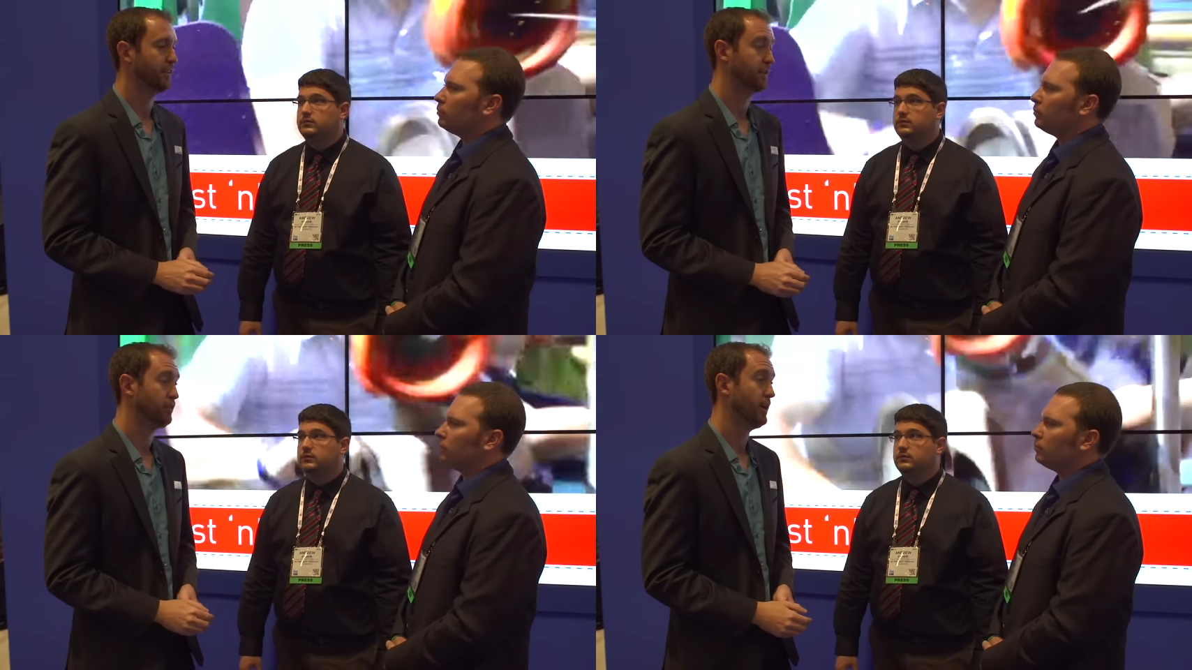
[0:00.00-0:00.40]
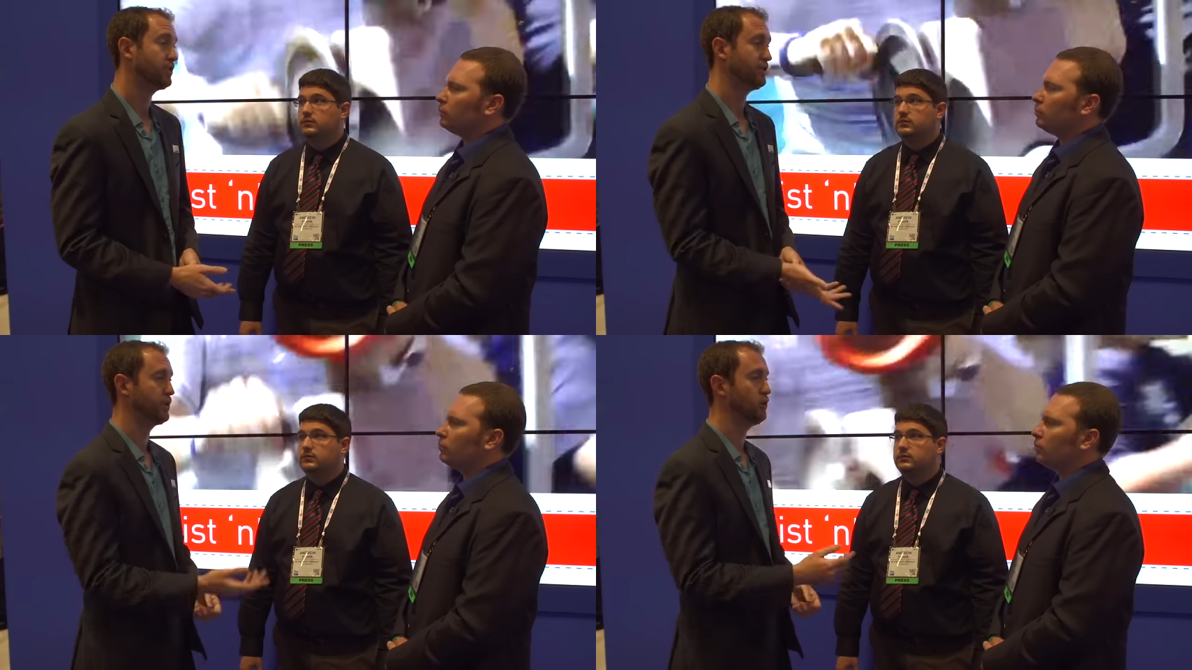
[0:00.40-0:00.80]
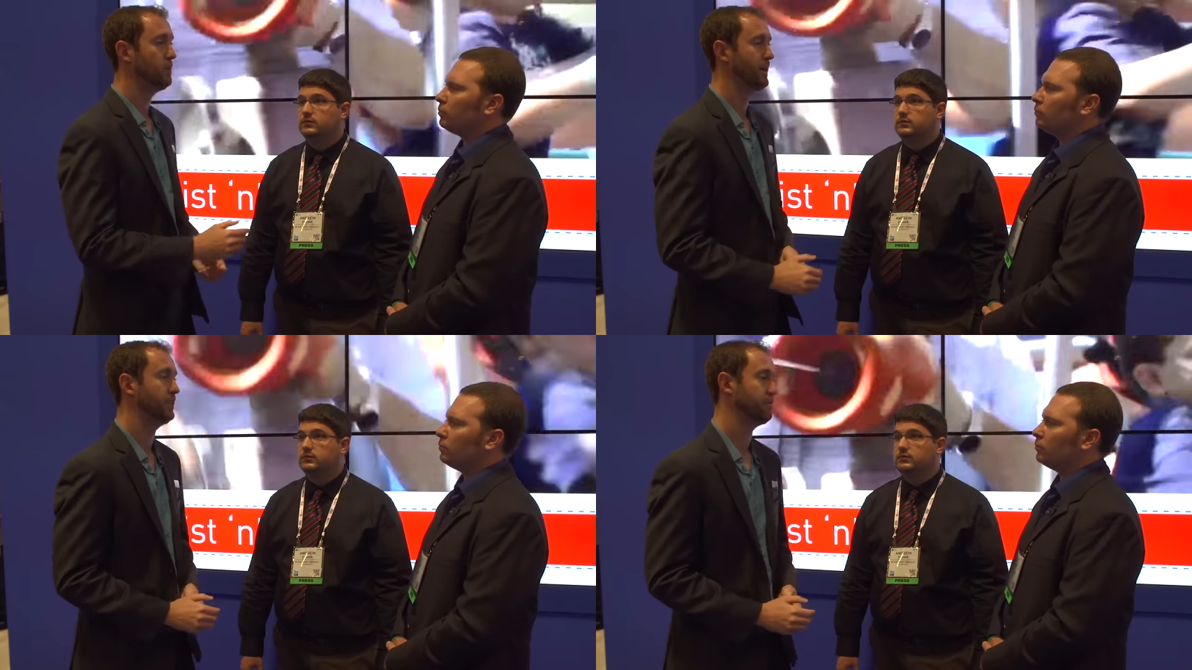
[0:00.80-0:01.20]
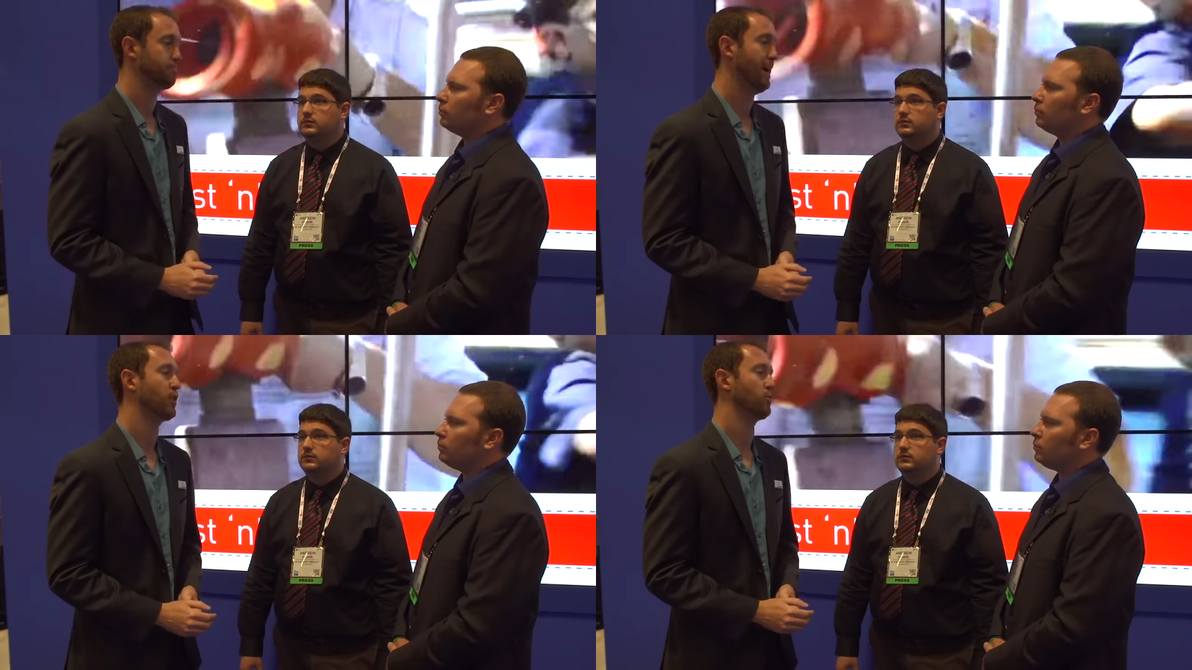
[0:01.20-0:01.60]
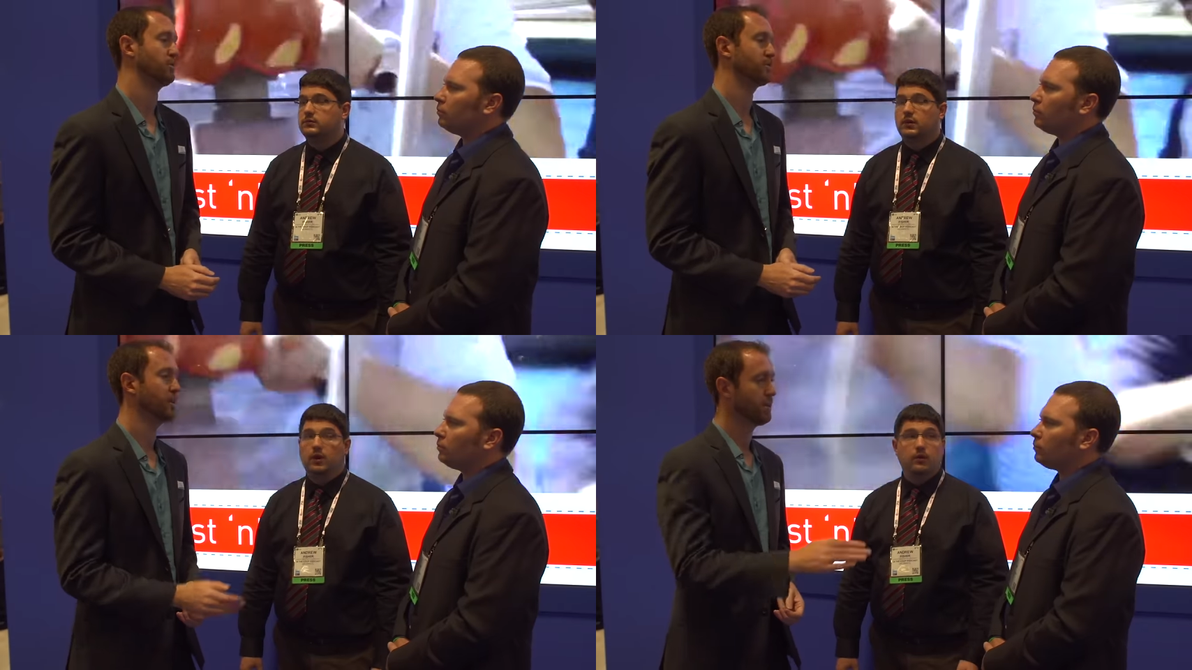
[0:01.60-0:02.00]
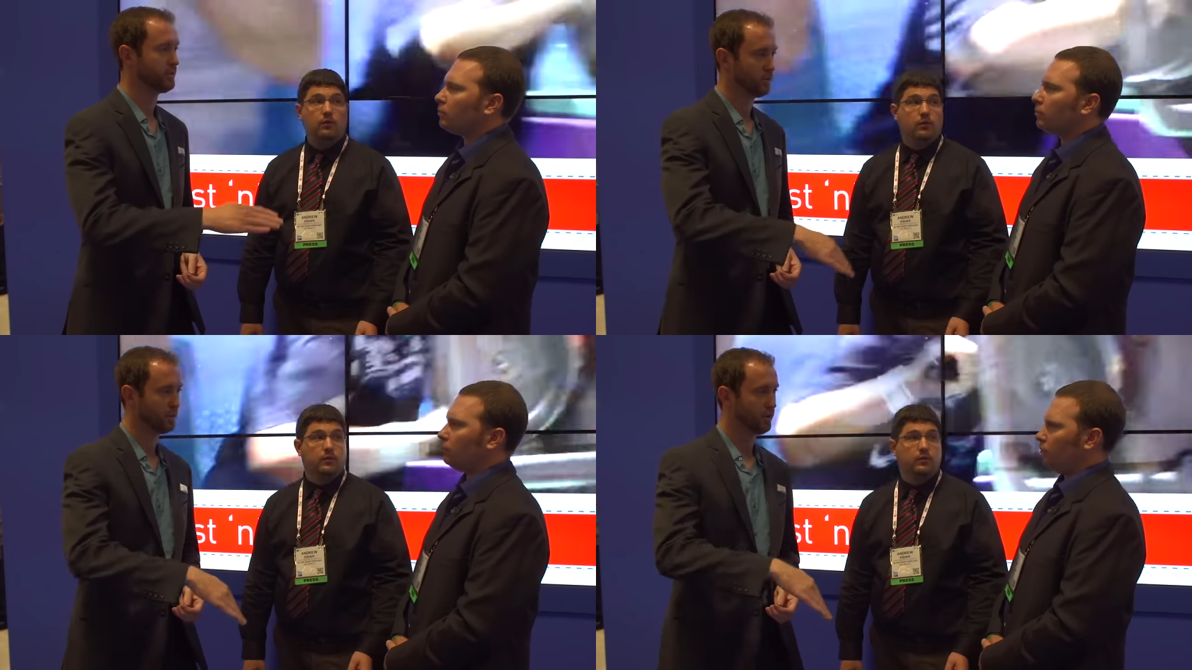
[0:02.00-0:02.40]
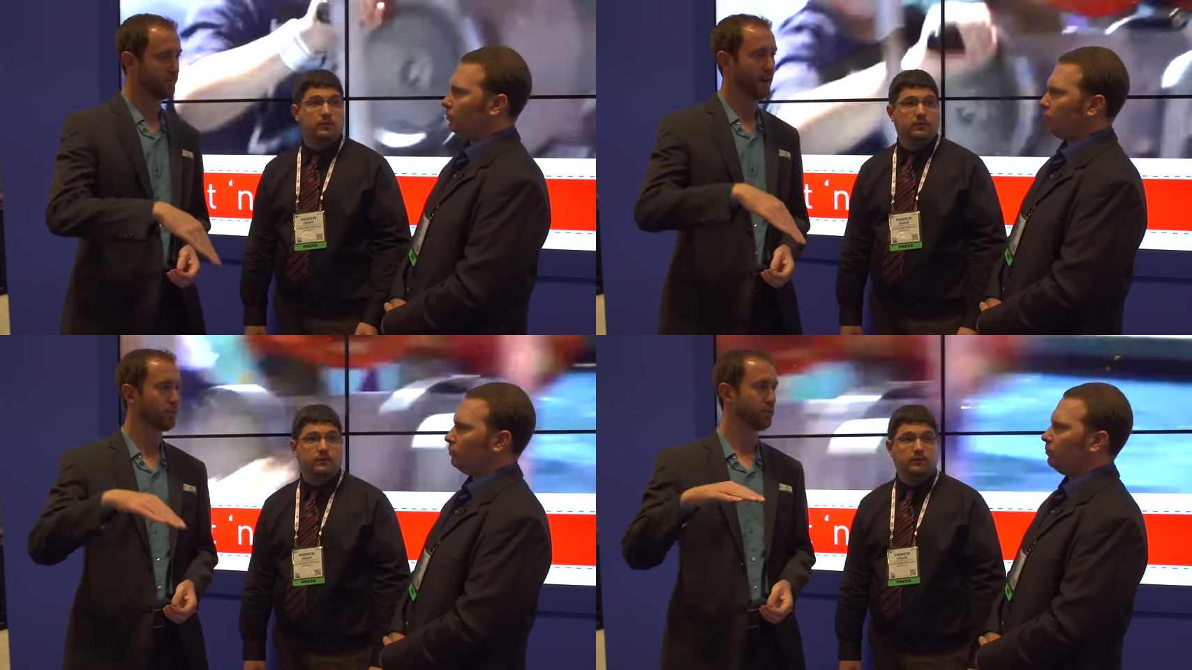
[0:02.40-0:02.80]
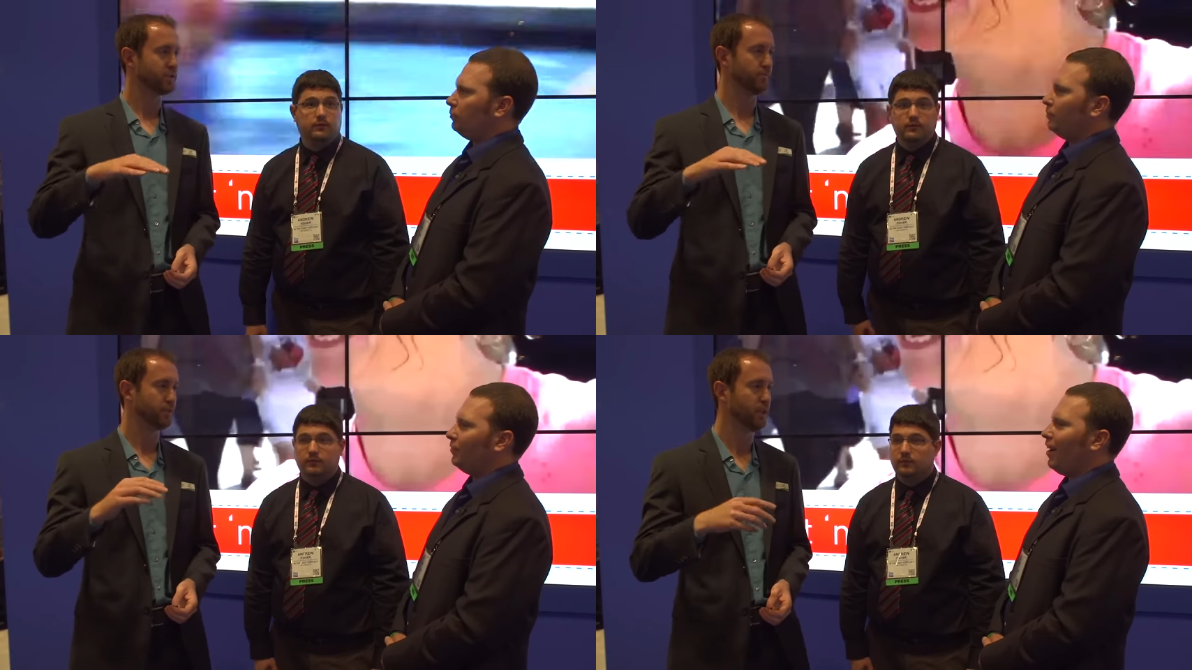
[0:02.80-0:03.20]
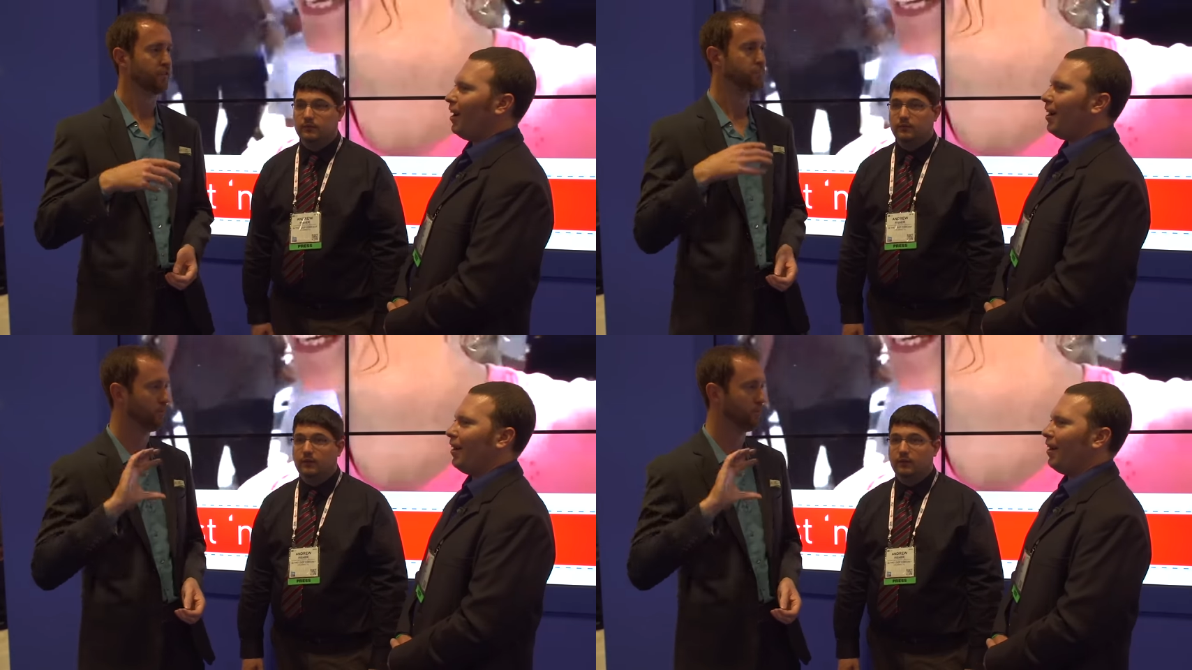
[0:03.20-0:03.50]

Speaker 1: lift. And you actually go up that lift backwards. So you'll be going backwards up the lift